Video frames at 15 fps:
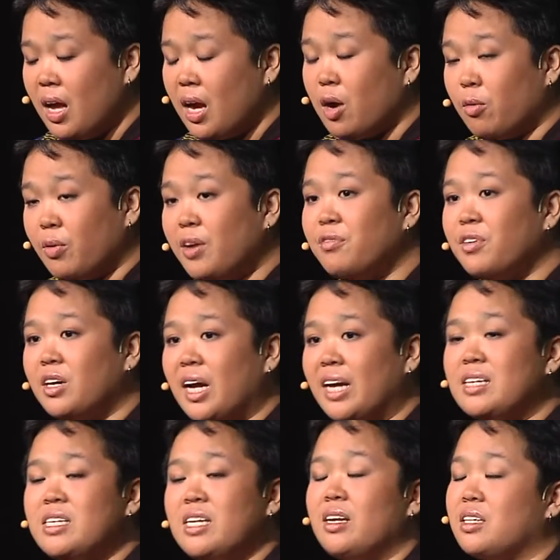However,
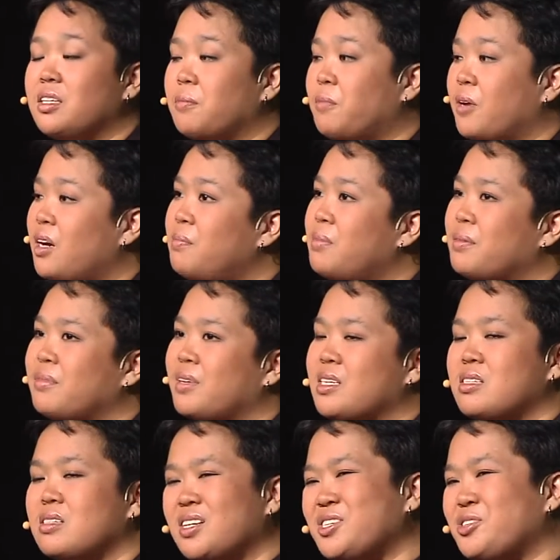I see that the problem
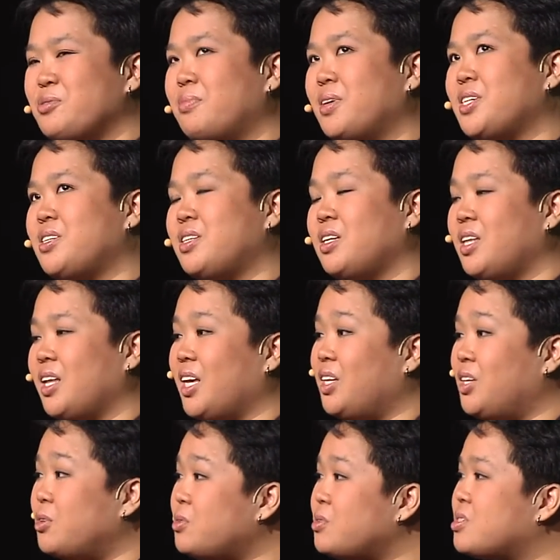is not so much the
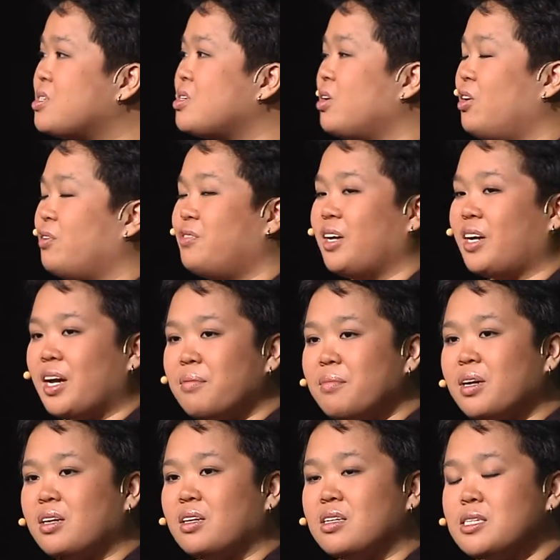use of the
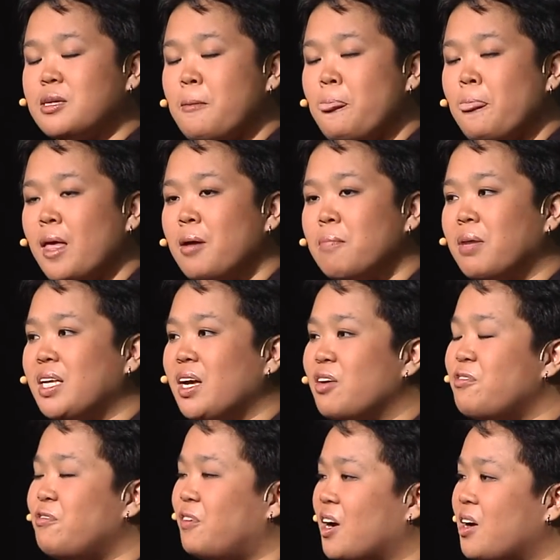chemicals, but
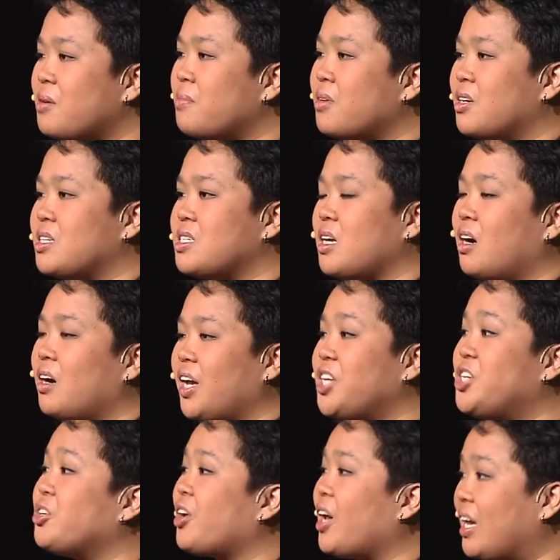how farmers are
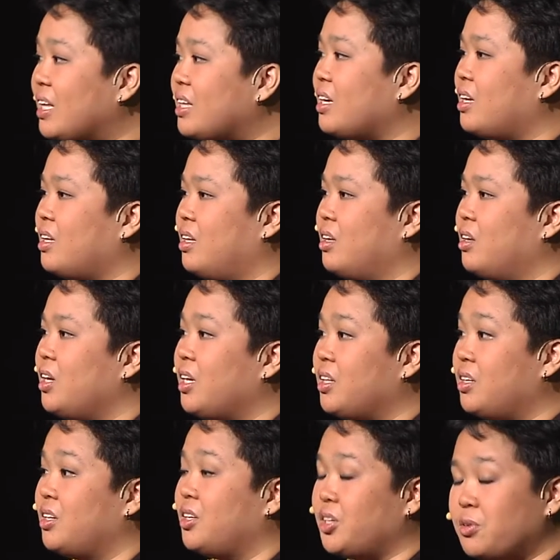educated
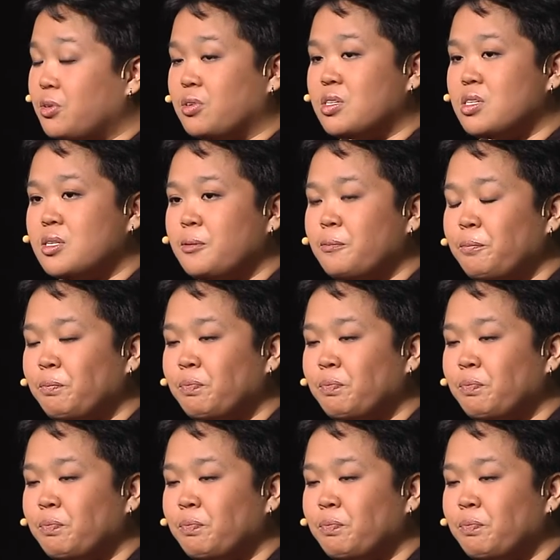in their use.